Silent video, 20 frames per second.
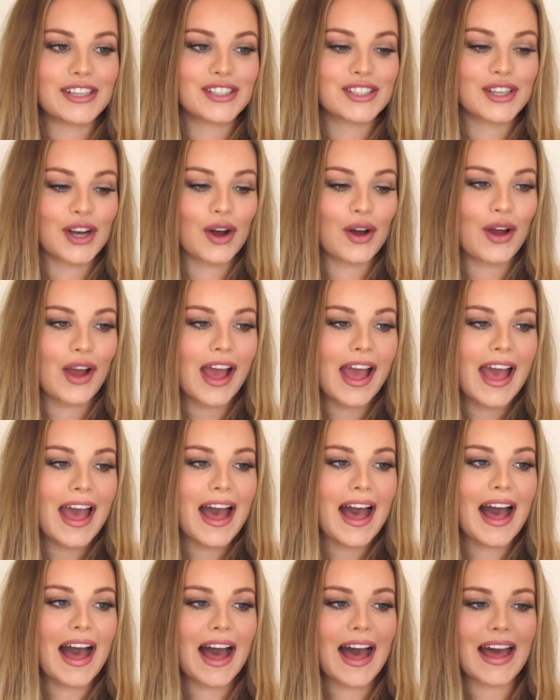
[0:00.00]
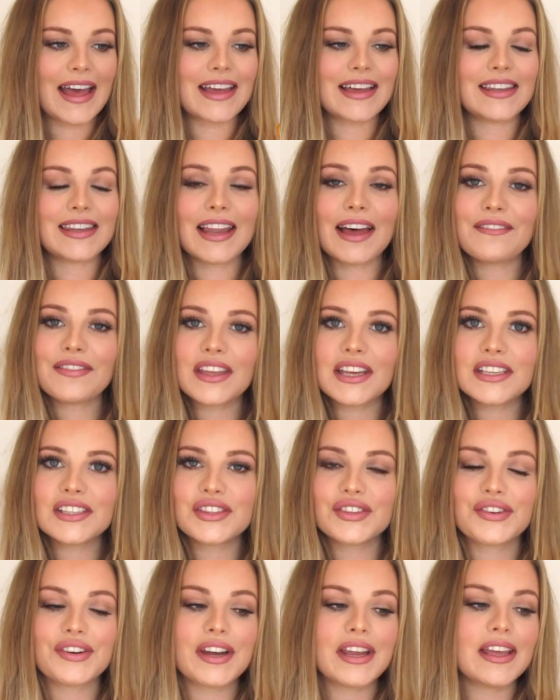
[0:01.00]
So I love these
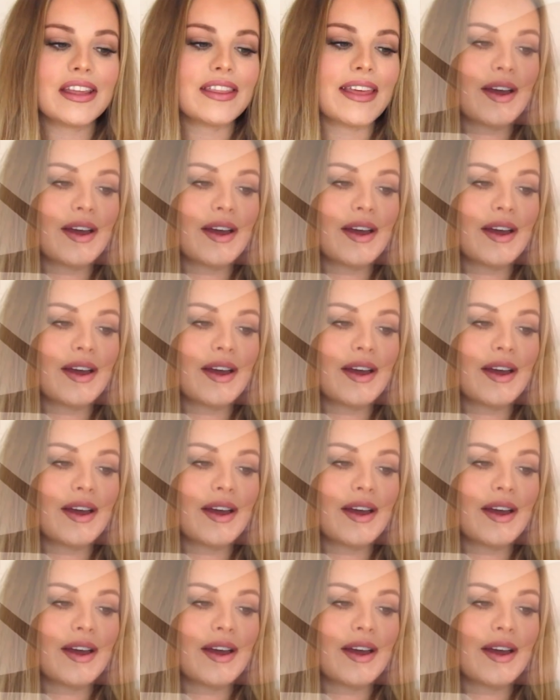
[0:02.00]
3.